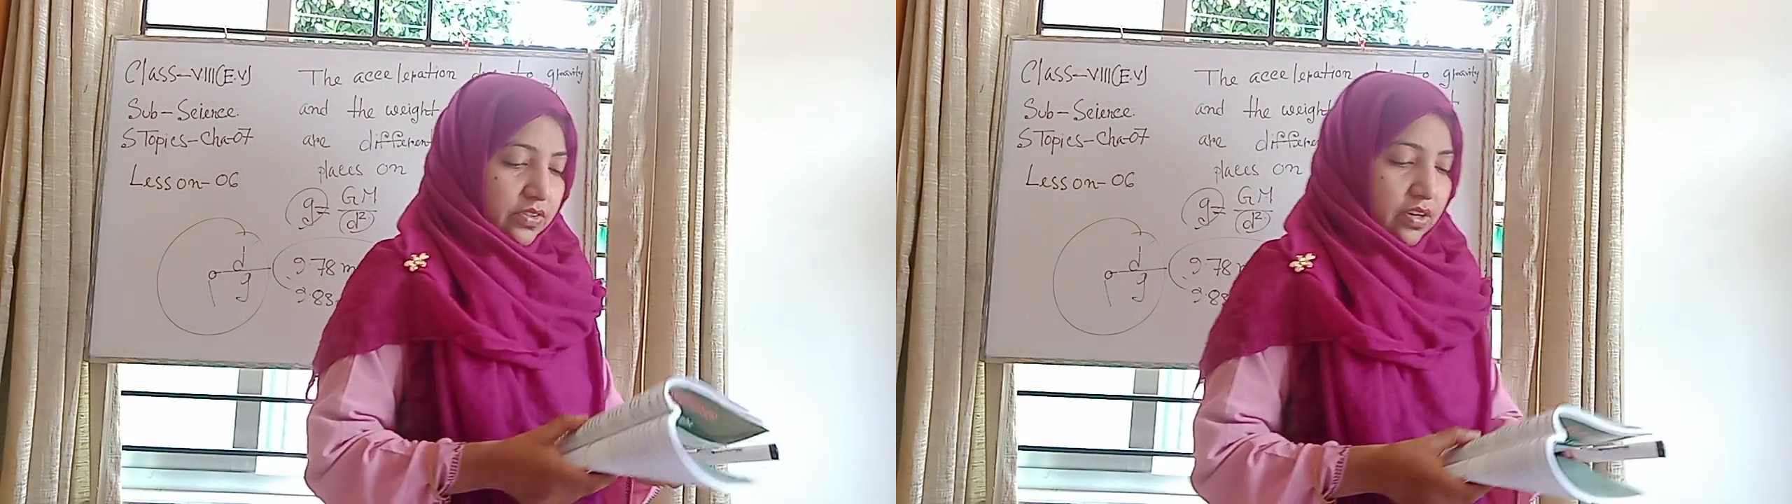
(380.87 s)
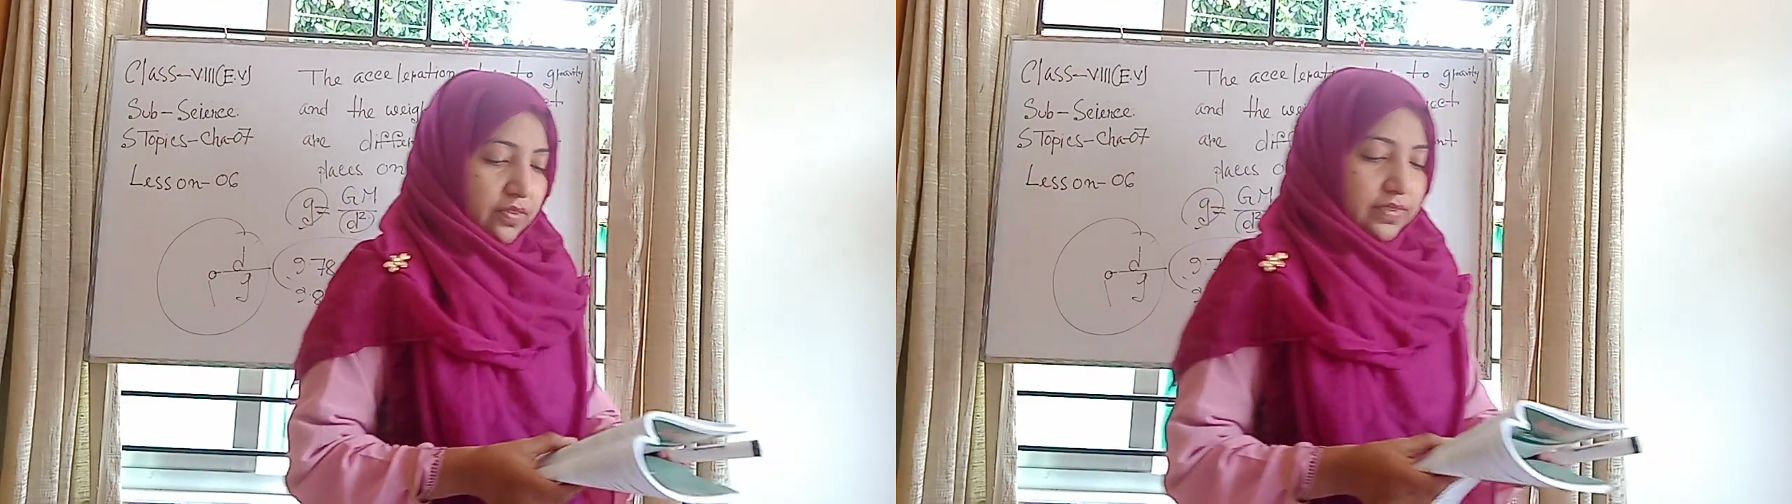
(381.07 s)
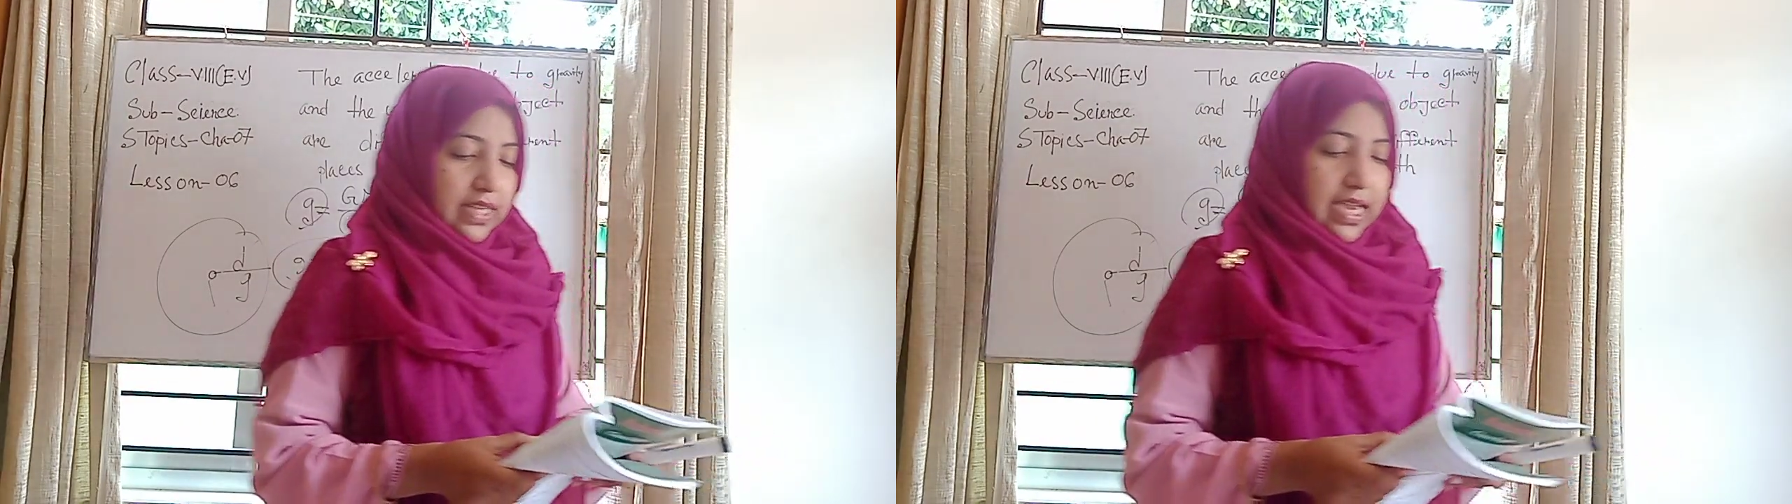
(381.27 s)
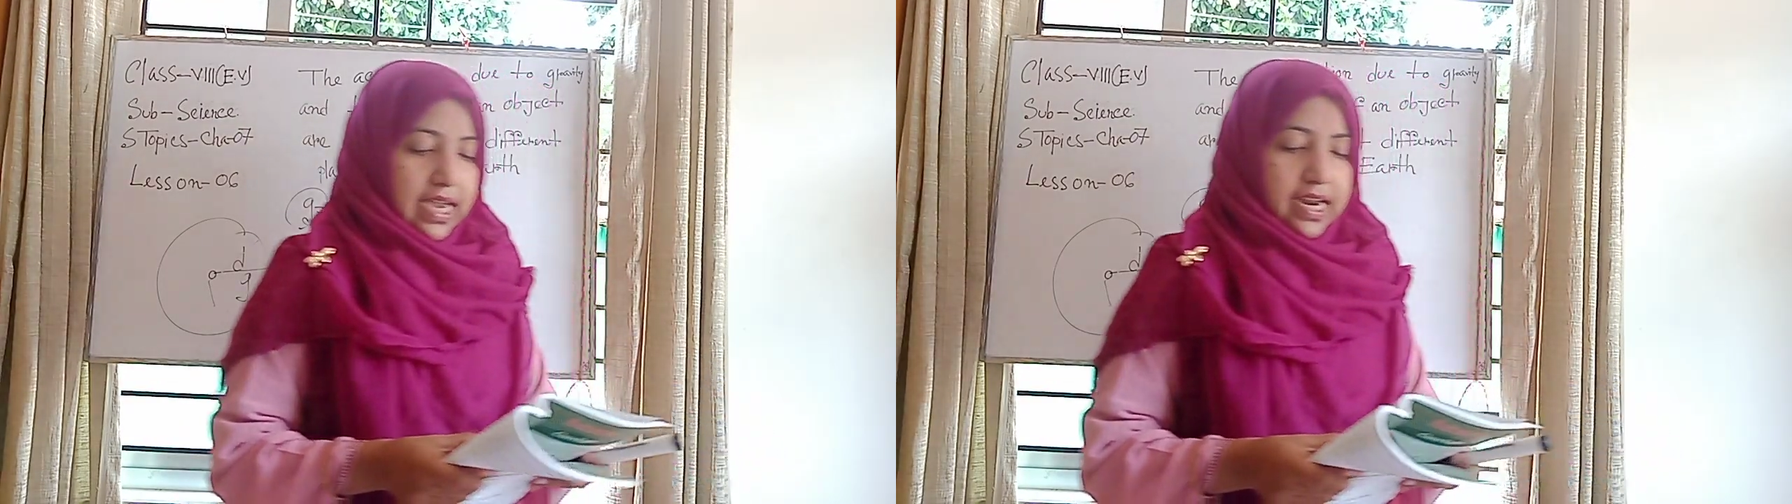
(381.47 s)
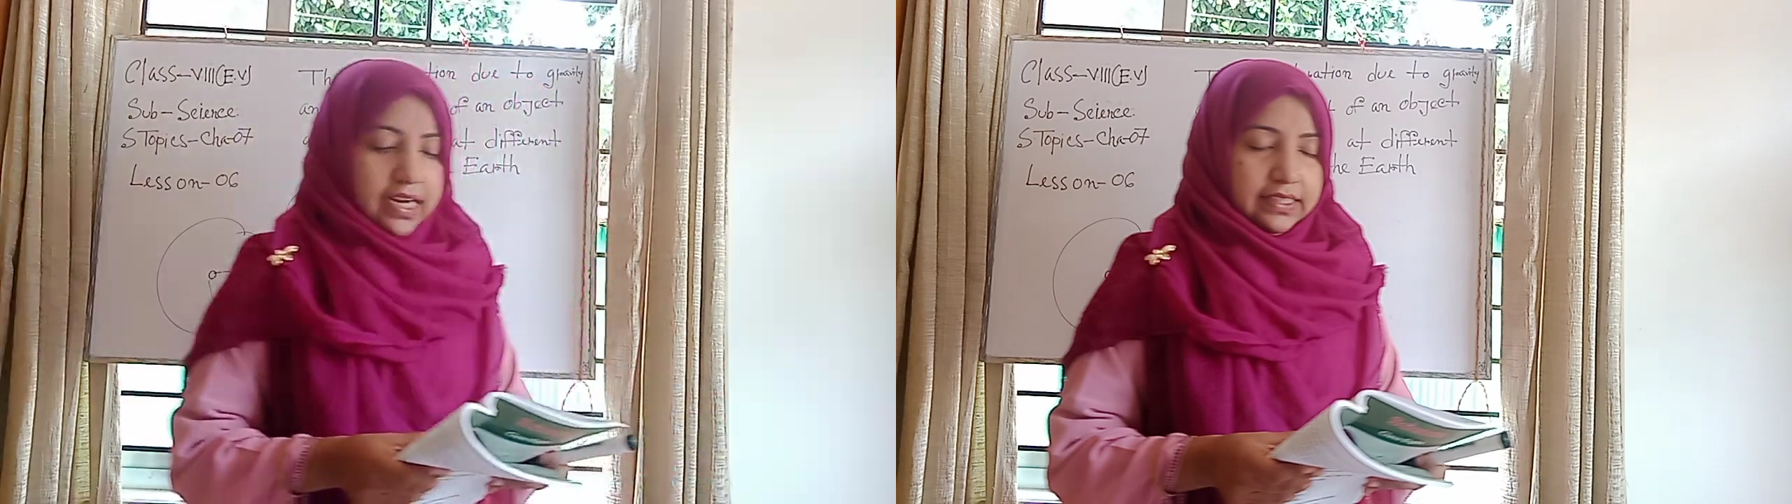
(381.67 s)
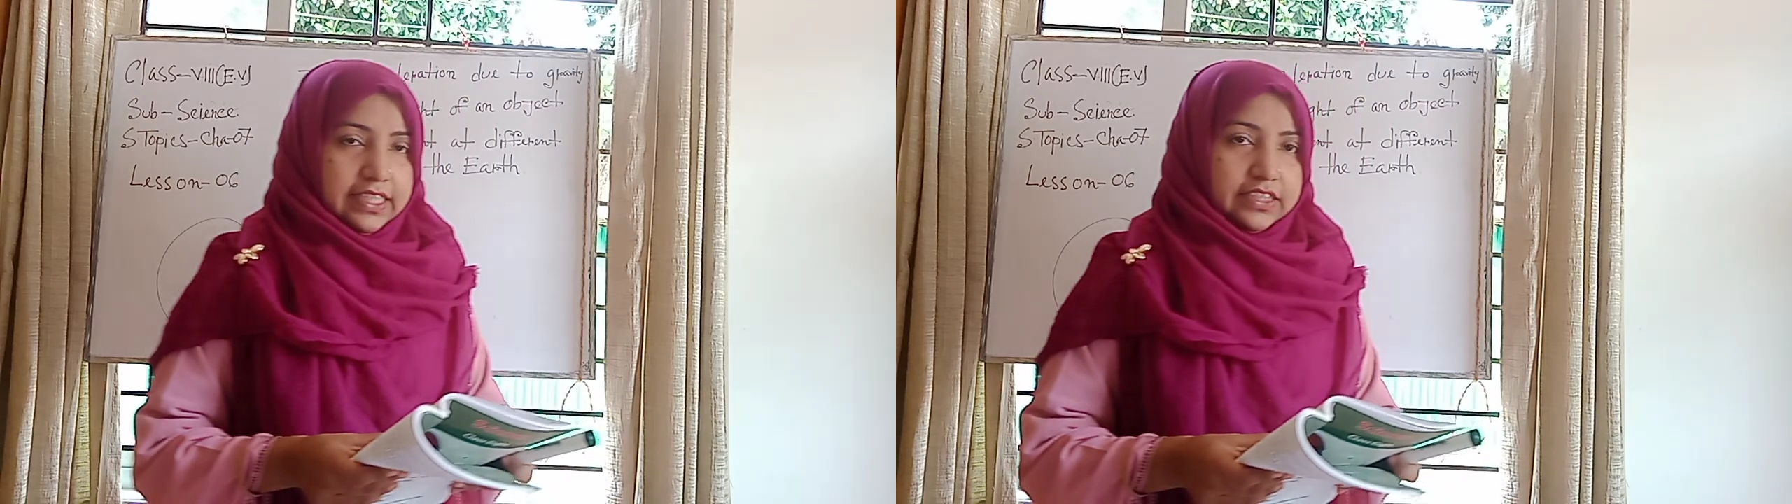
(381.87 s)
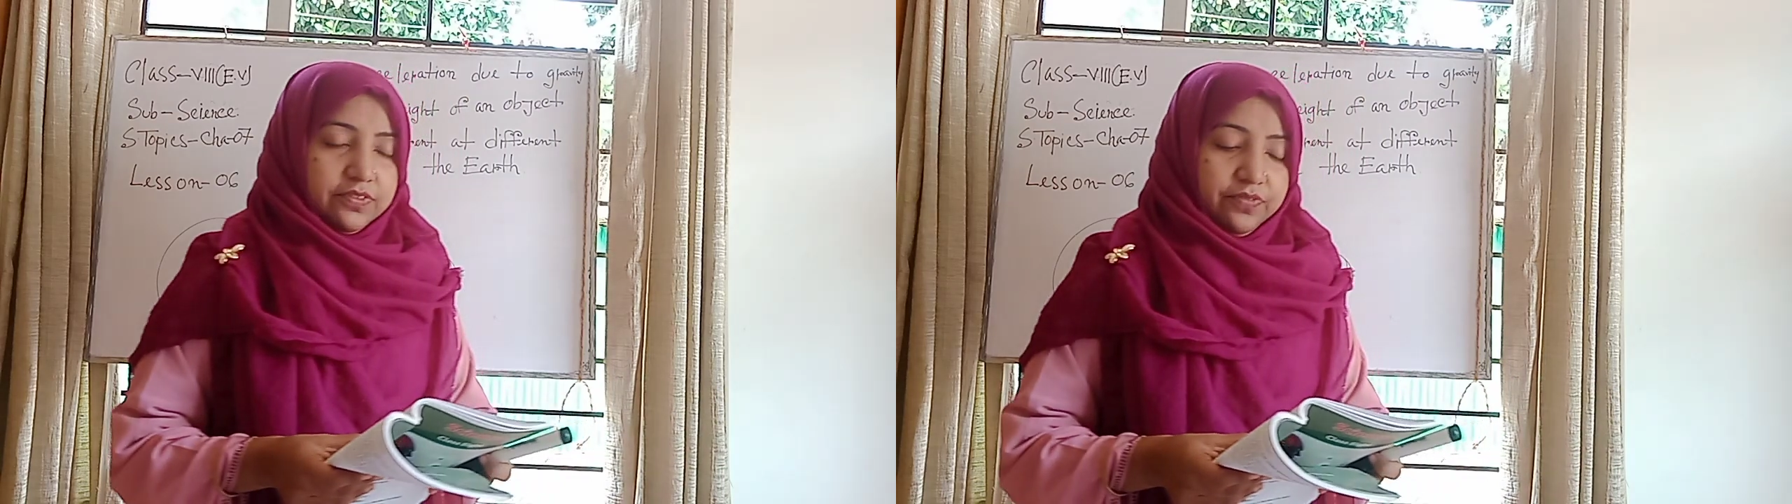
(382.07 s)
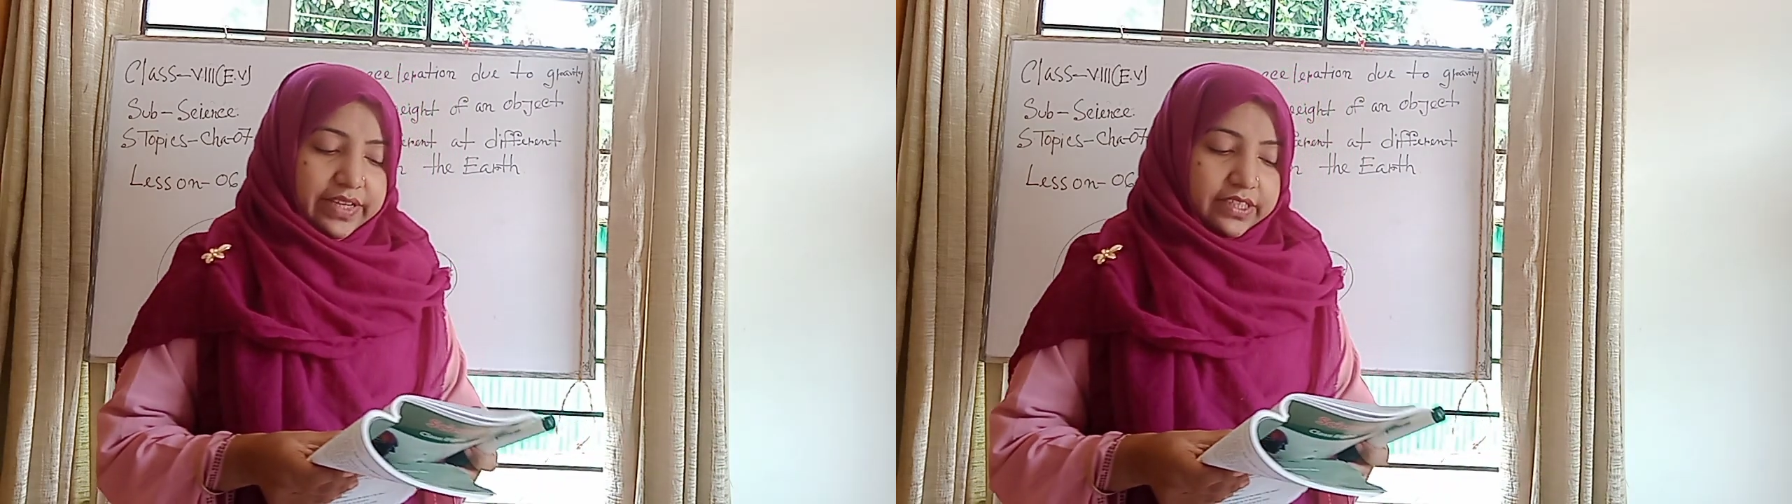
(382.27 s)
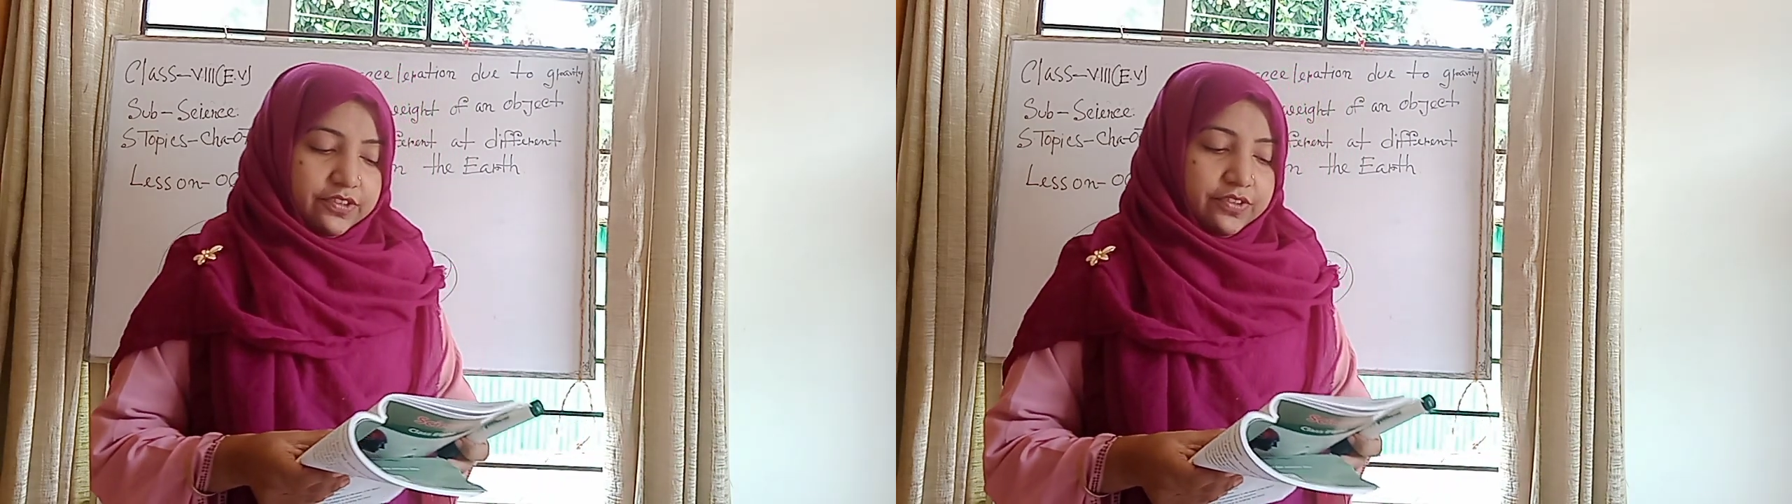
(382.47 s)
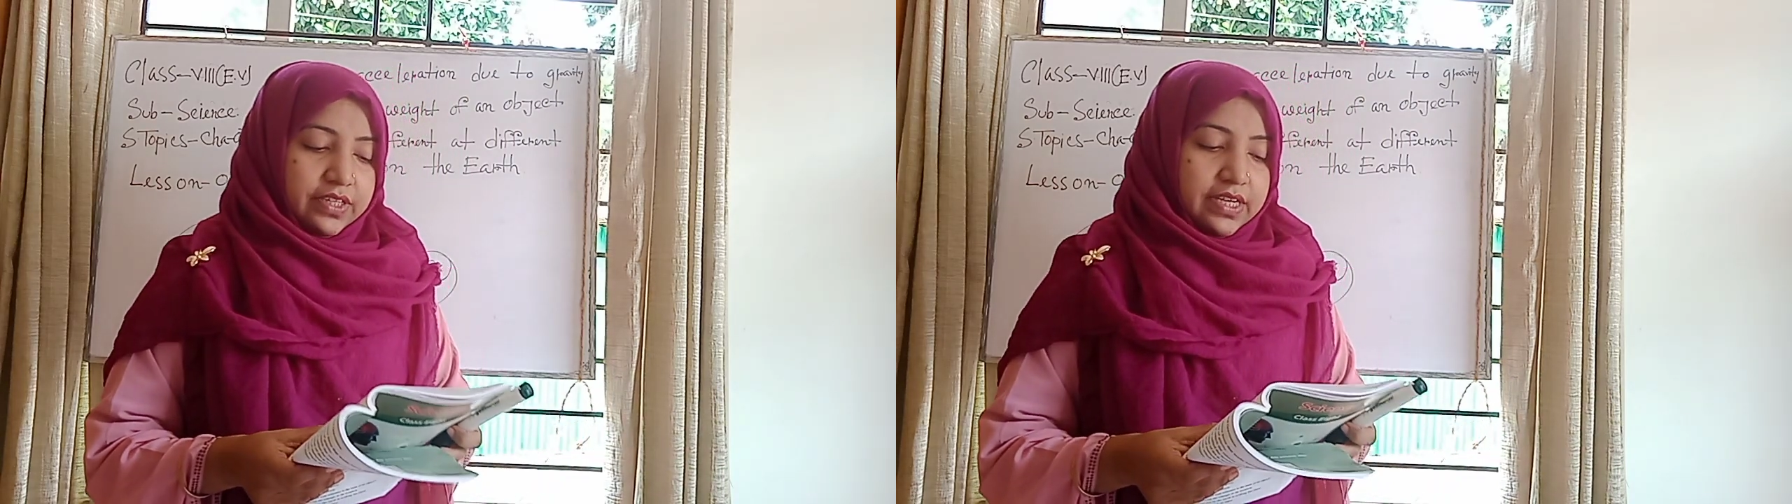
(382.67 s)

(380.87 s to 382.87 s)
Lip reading: of the earth is fixed,